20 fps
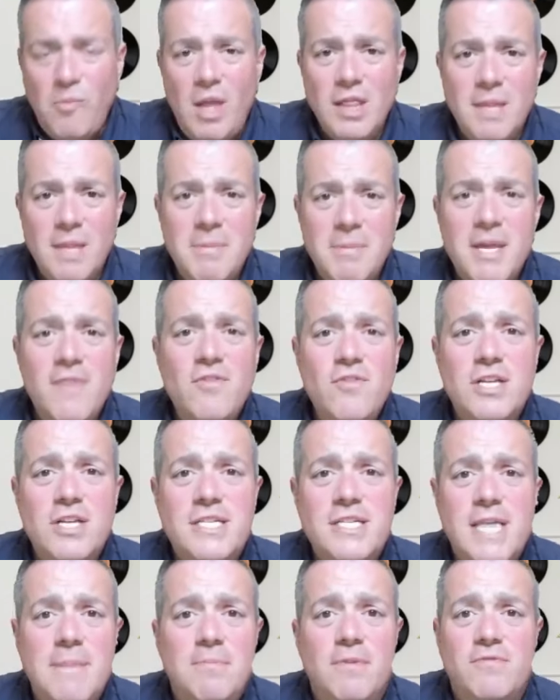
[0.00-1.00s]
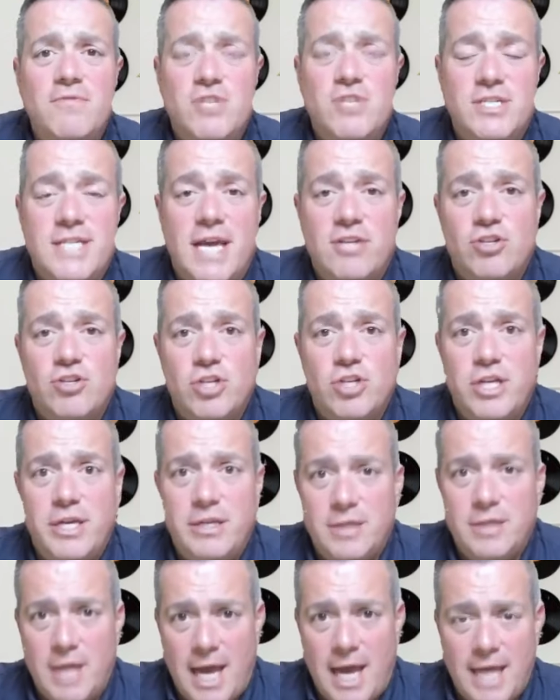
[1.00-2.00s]
Let me give you an example of just
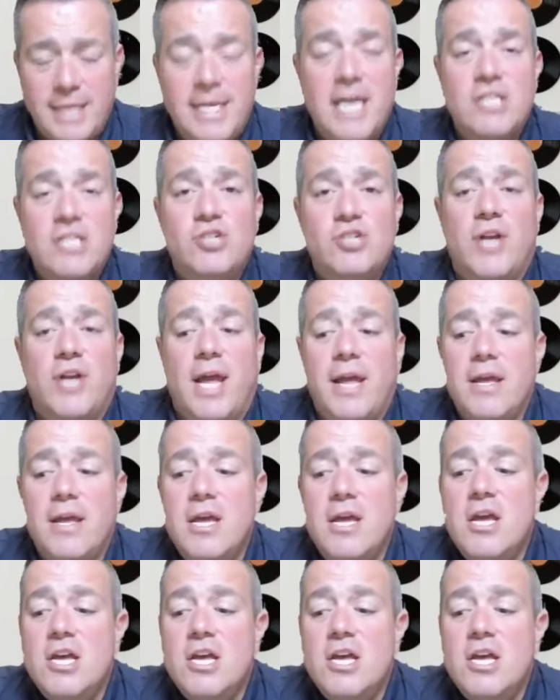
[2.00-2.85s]
actually uh, yesterday.